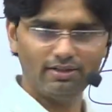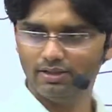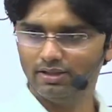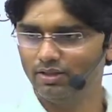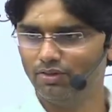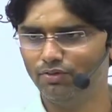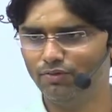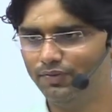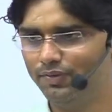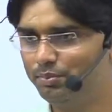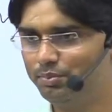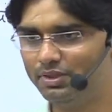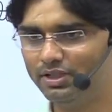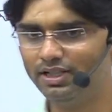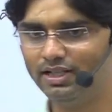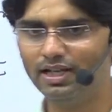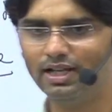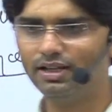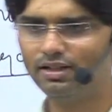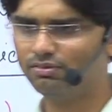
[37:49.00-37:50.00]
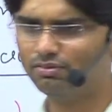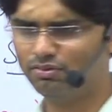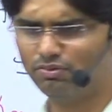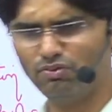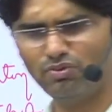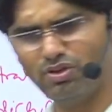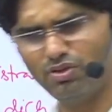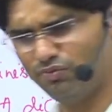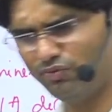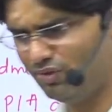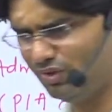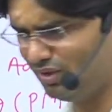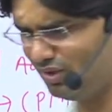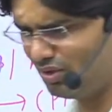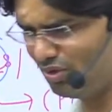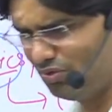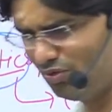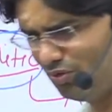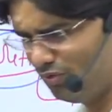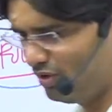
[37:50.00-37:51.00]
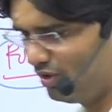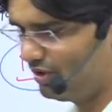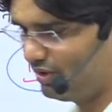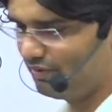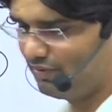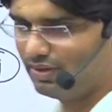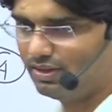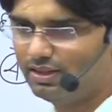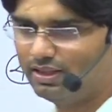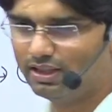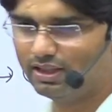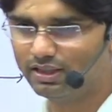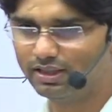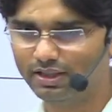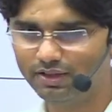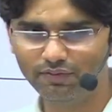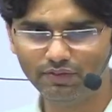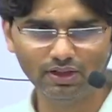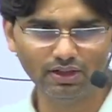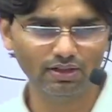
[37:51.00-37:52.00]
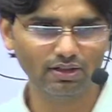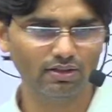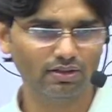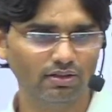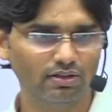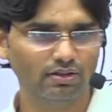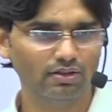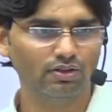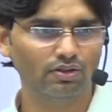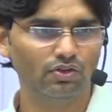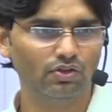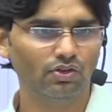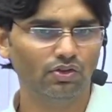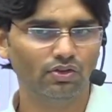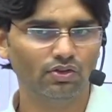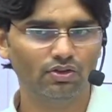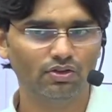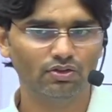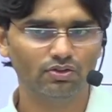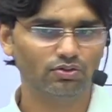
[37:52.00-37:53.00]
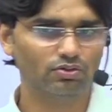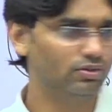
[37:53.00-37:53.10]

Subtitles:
around 50 lakh or 1 crore, whatever they are giving. So